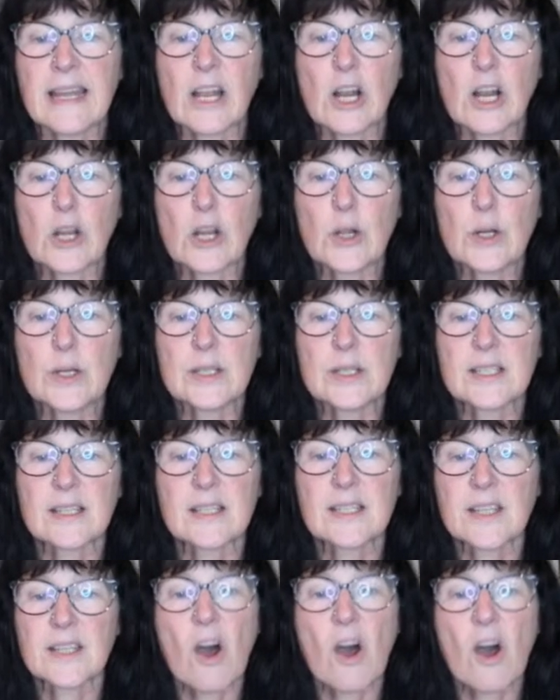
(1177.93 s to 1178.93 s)
includes
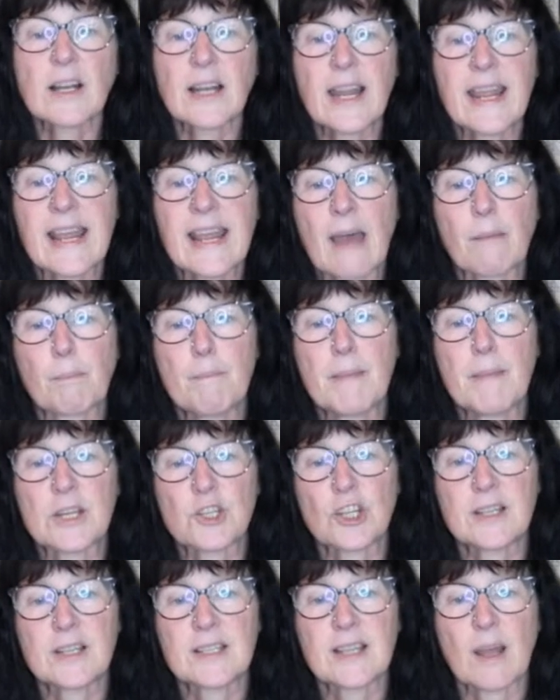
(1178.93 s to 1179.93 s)
startling
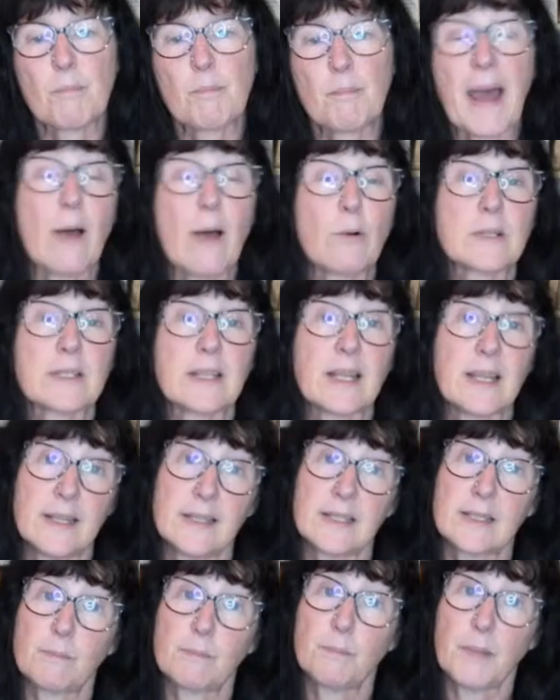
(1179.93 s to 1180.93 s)
admissions about
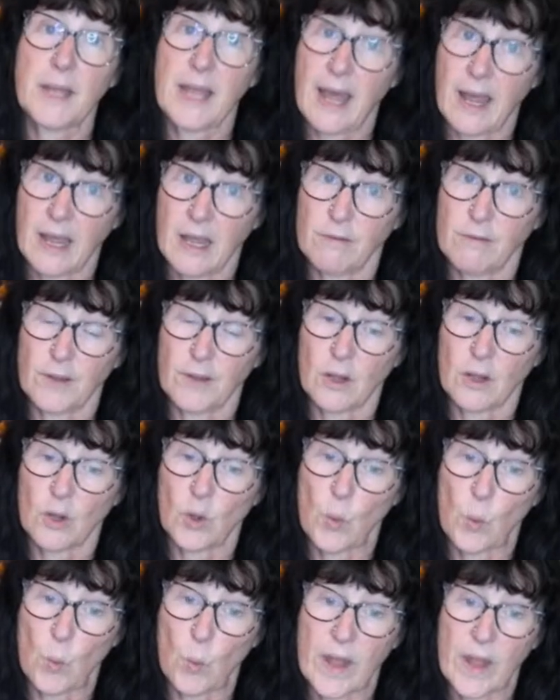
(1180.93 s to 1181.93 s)
his behaviour
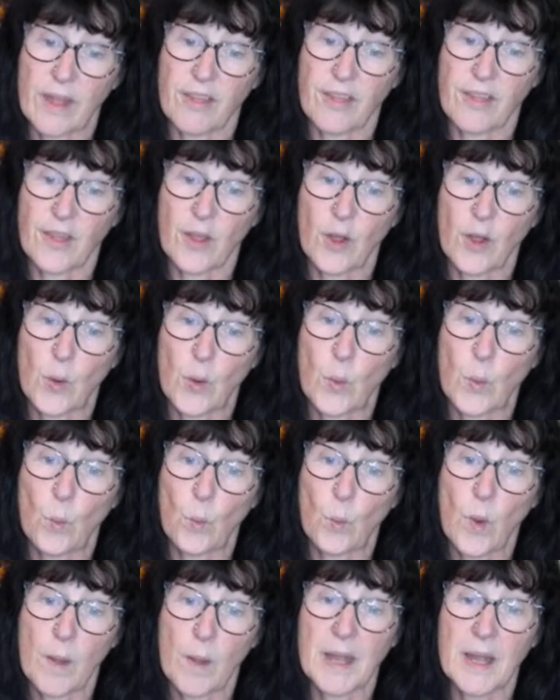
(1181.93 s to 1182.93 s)
with
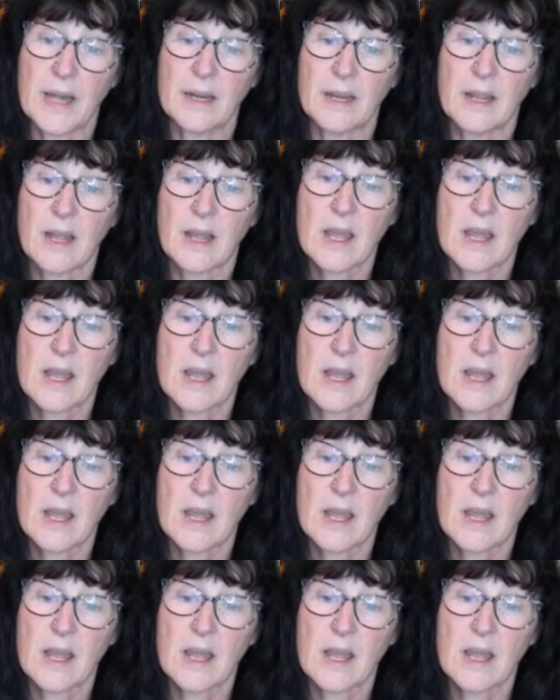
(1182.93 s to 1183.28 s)
women.